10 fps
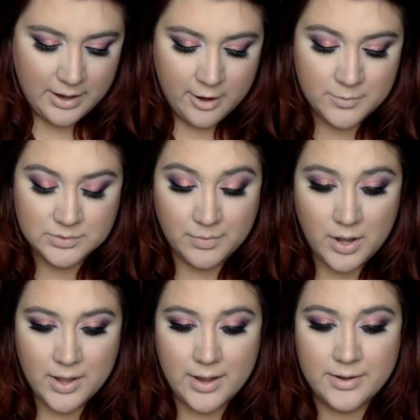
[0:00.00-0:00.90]
I almost
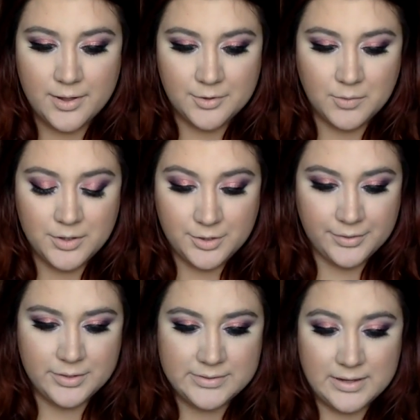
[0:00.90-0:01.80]
bought another one
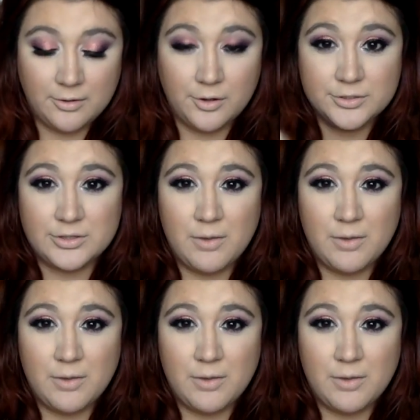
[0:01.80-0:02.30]
during the sale also.